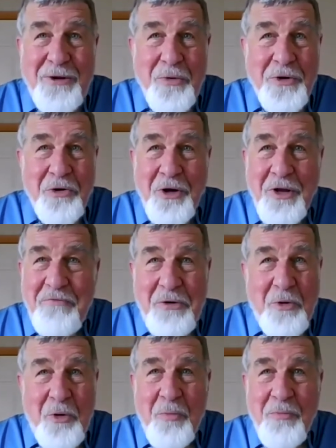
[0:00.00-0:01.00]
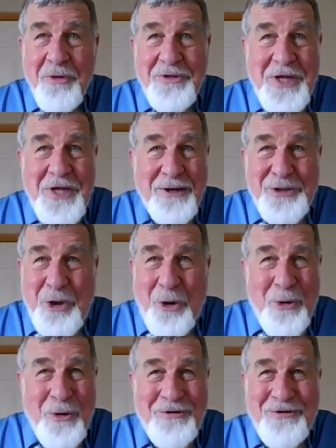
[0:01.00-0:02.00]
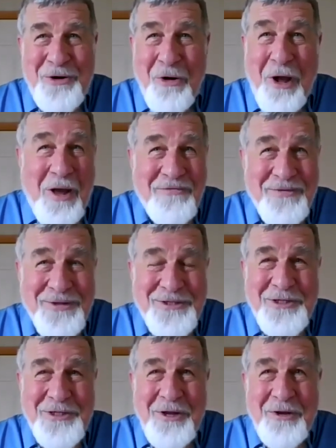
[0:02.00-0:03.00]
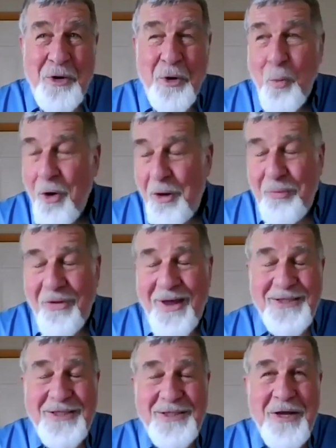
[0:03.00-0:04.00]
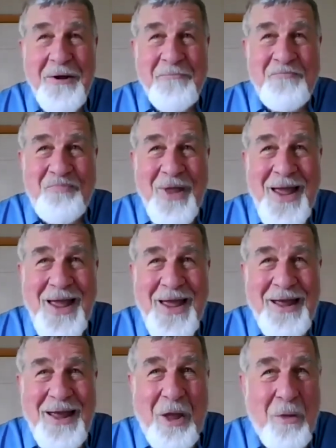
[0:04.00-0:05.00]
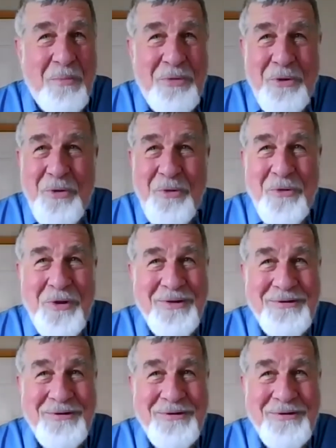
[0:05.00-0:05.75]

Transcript: you in your living room, the tennis court, your office, your workplace, and help you